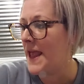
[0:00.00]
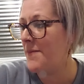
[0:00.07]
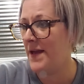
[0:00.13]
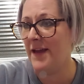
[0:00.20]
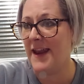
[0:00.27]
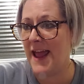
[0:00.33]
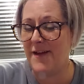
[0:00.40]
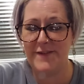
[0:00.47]
Am
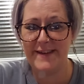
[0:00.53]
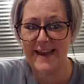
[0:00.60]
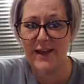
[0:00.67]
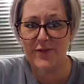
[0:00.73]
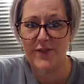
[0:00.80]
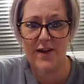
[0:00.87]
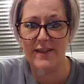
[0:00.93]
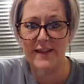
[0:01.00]
I gonna have to
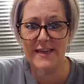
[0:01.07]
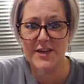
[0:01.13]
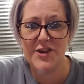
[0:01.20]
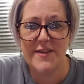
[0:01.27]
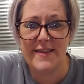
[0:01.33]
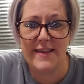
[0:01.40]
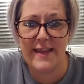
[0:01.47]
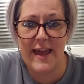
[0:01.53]
take out the ugly
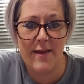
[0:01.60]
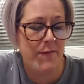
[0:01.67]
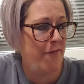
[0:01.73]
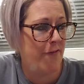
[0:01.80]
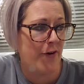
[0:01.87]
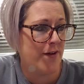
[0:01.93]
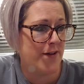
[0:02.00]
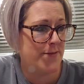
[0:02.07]
dishes that they gave me
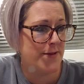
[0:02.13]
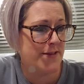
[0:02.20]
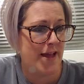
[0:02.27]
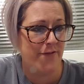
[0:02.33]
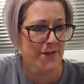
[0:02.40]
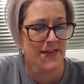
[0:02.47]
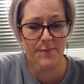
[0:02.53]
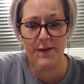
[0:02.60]
for Christmas
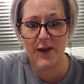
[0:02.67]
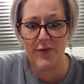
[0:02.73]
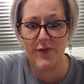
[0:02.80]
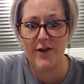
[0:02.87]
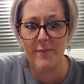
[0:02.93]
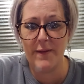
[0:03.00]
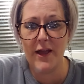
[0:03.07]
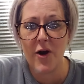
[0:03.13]
every time I know
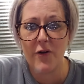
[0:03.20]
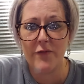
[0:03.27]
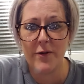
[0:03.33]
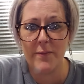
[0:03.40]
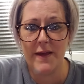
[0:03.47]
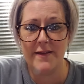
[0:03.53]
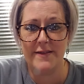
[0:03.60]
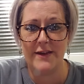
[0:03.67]
they're coming
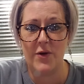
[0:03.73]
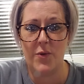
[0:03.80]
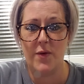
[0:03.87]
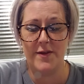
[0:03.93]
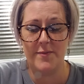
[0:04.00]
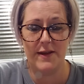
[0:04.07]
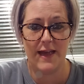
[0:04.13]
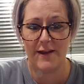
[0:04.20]
over because I don't
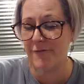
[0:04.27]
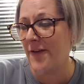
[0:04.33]
want them to get